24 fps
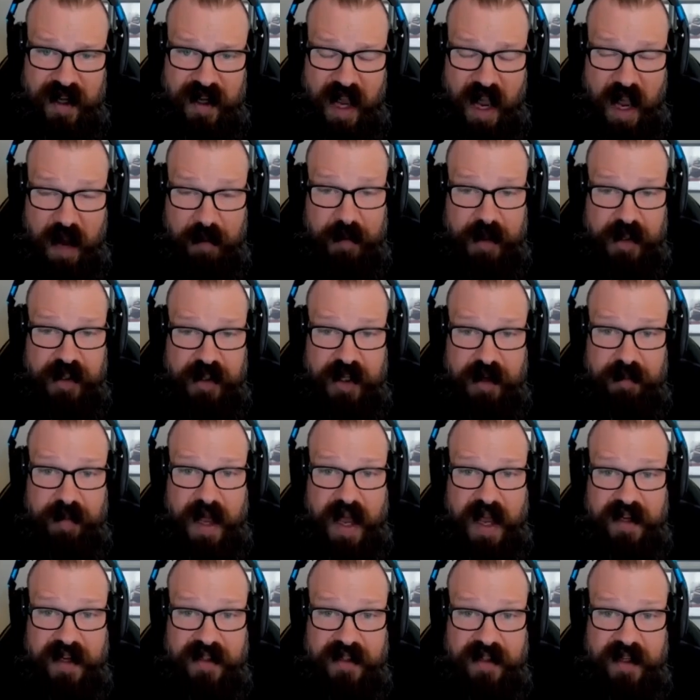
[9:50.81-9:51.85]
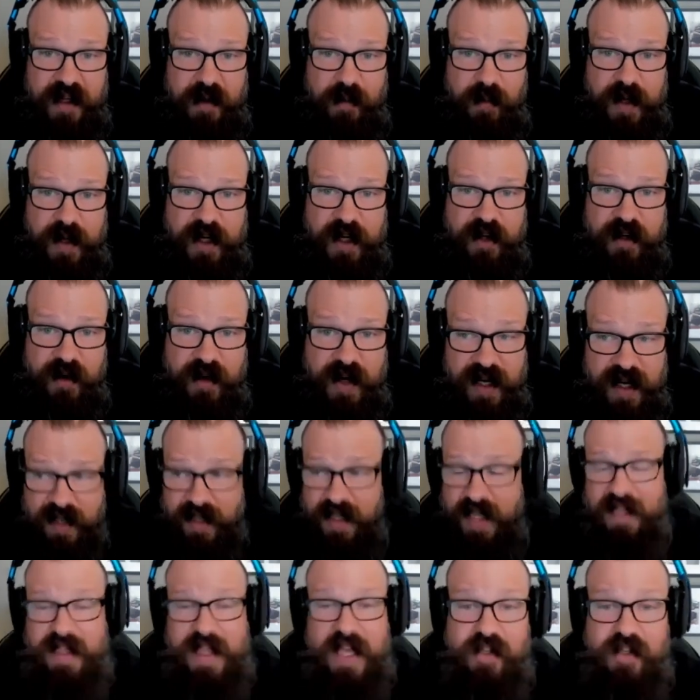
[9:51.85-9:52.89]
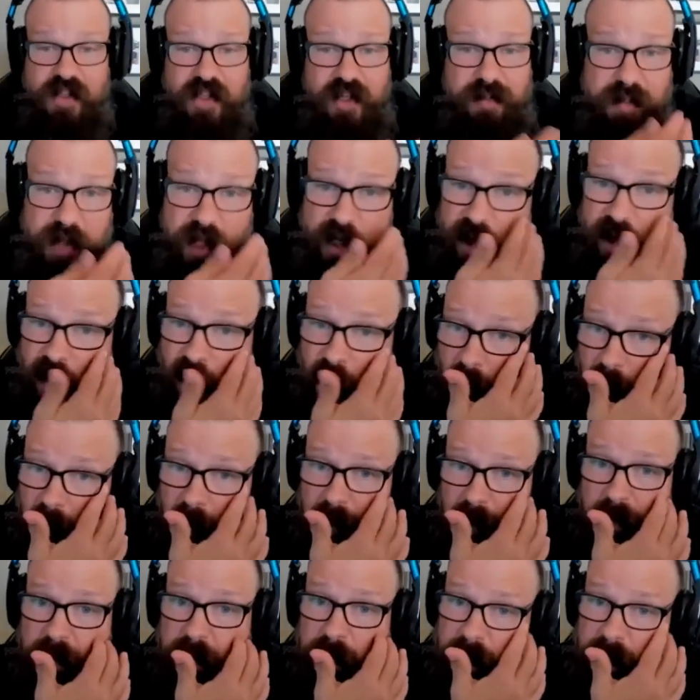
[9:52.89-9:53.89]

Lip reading: or how much capacity we created. Like that should be a goal.